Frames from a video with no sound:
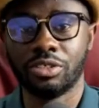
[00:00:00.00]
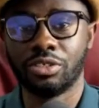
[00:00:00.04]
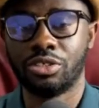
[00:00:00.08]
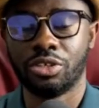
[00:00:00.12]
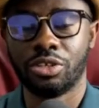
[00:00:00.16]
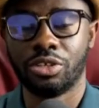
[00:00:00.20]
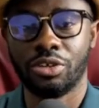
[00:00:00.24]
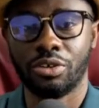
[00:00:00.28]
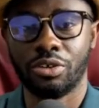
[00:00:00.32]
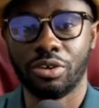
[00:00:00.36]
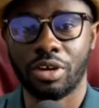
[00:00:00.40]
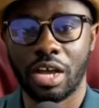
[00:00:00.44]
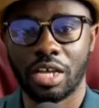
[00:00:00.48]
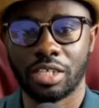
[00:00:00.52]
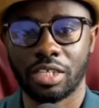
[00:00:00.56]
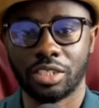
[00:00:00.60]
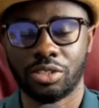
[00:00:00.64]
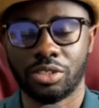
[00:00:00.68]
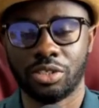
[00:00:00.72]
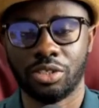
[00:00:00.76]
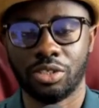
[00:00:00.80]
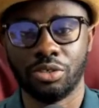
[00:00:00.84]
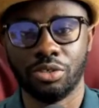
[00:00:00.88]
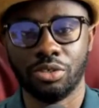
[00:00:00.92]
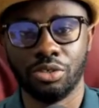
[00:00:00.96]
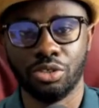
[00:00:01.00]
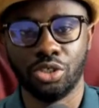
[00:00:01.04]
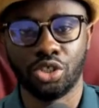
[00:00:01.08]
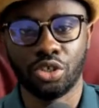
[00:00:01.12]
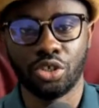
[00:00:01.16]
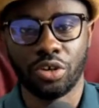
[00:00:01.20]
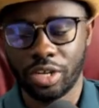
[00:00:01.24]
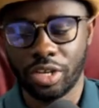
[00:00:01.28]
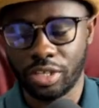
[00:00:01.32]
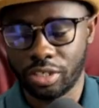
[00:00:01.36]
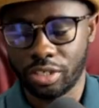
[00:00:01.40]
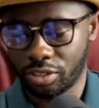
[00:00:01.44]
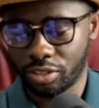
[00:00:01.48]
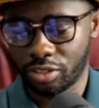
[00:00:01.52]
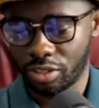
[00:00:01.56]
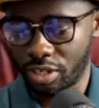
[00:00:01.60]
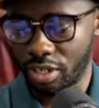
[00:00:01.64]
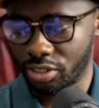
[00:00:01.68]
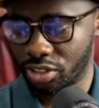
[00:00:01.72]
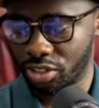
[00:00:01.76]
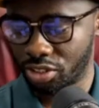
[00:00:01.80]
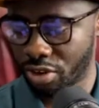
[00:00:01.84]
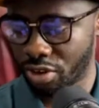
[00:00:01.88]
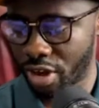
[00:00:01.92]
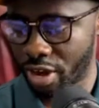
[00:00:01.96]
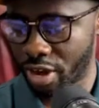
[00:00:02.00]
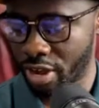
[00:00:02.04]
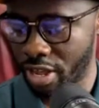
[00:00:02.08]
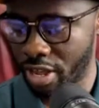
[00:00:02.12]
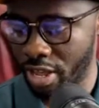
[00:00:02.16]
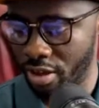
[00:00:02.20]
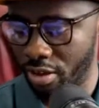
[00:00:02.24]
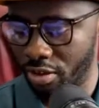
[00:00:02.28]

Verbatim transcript: to you as you join us on the uh,